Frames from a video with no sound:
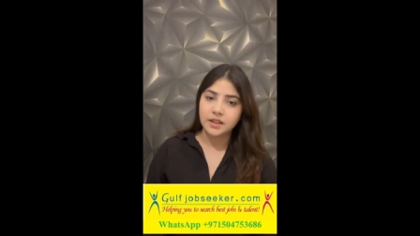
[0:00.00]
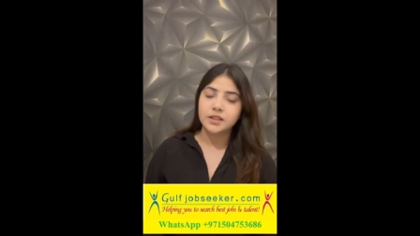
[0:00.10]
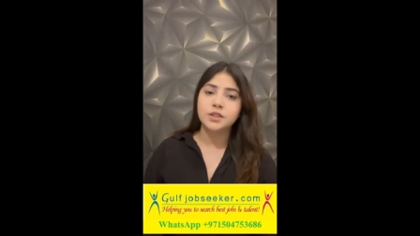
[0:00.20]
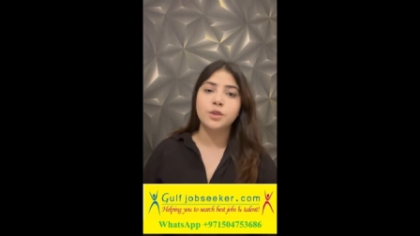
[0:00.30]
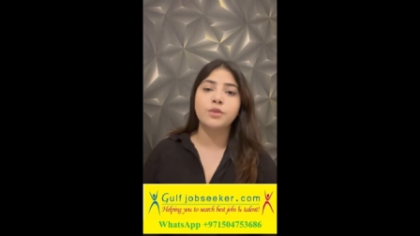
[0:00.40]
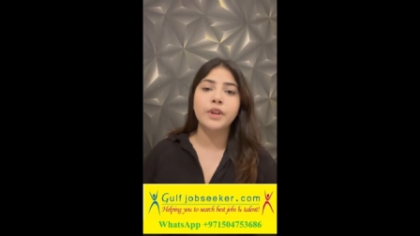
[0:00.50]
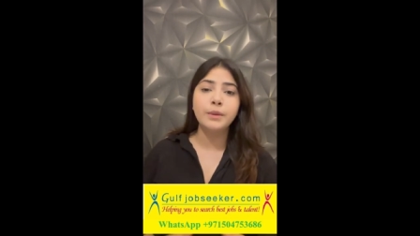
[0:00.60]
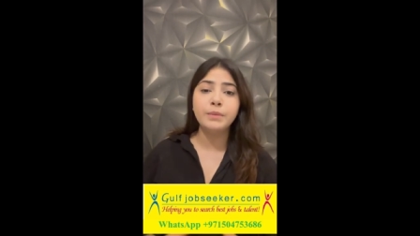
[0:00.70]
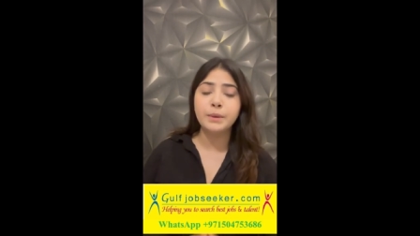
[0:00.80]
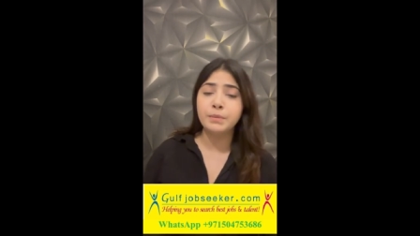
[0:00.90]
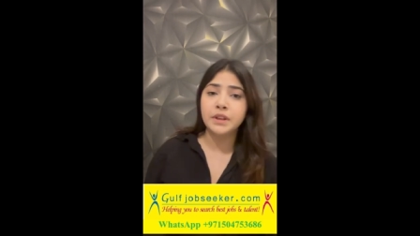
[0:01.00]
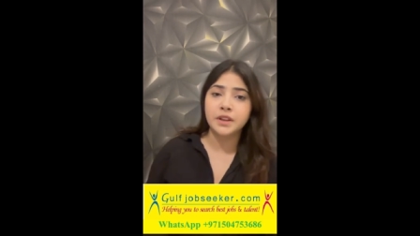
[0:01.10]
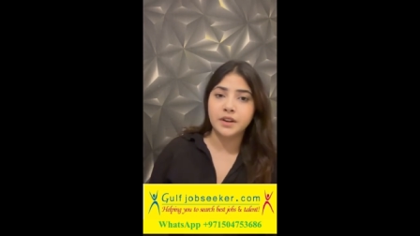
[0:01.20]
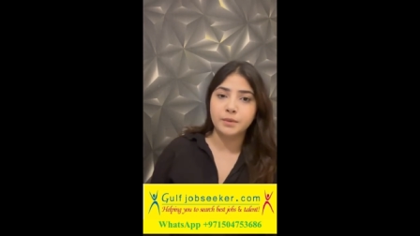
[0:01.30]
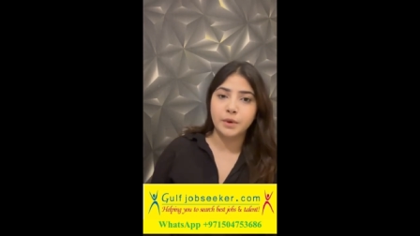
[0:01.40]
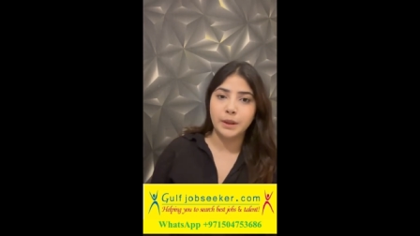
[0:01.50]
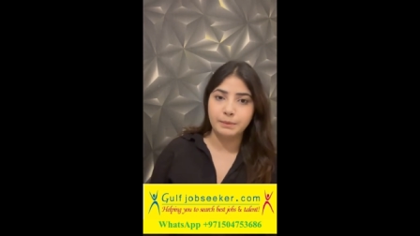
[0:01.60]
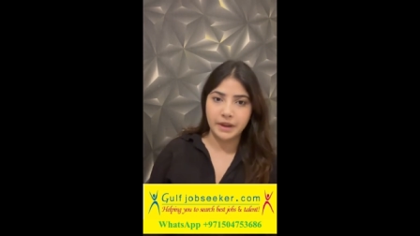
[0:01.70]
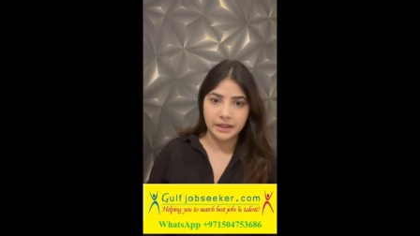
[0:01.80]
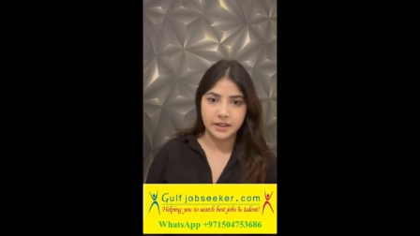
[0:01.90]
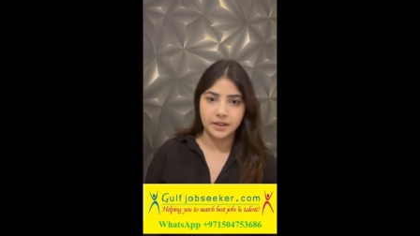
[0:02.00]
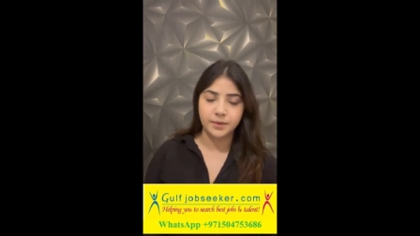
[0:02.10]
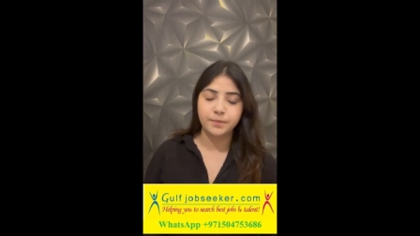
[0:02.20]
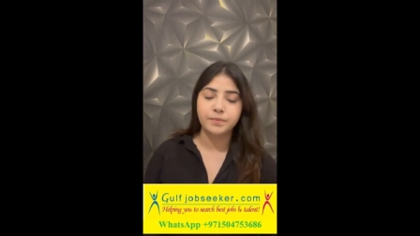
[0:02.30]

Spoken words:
So when people hear about Python,